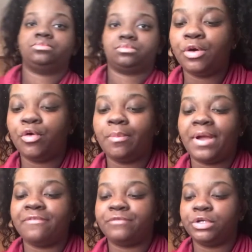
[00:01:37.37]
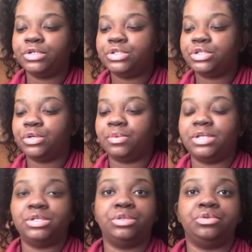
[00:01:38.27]
So my first
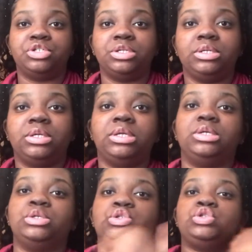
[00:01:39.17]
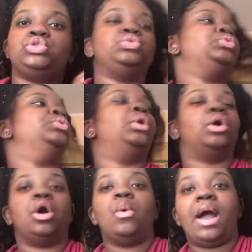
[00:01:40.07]
resolution is to
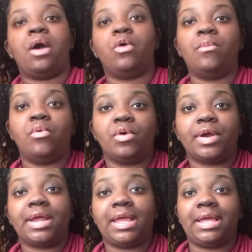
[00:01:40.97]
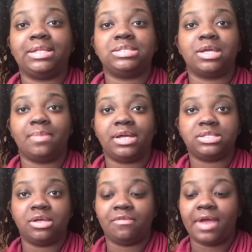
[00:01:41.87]
go out more and take
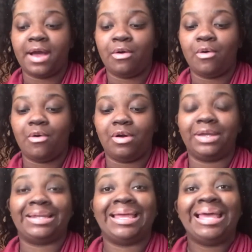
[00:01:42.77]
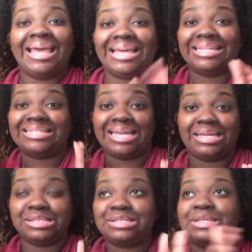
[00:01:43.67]
myself out on
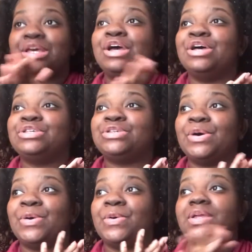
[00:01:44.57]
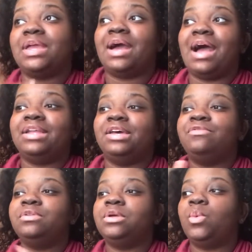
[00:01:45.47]
dates. So yeah, I
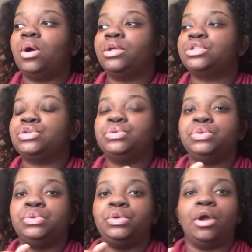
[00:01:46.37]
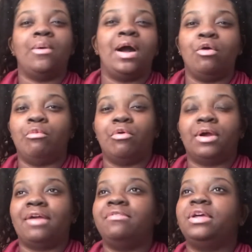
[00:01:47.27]
definitely want to go out more.
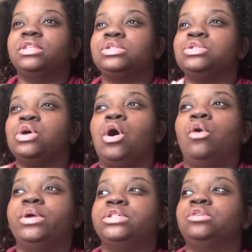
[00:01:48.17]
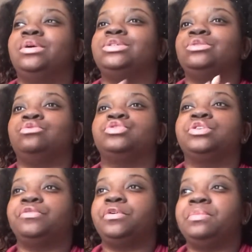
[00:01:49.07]
I feel like this is always a
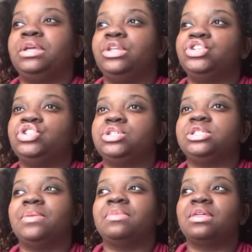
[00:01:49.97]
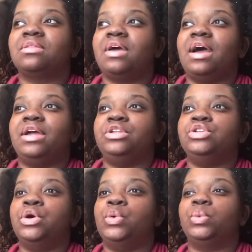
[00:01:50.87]
resolution for me, and it's just something that I
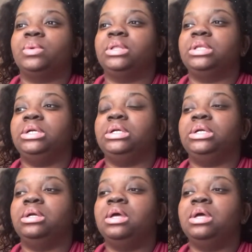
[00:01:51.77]
don't really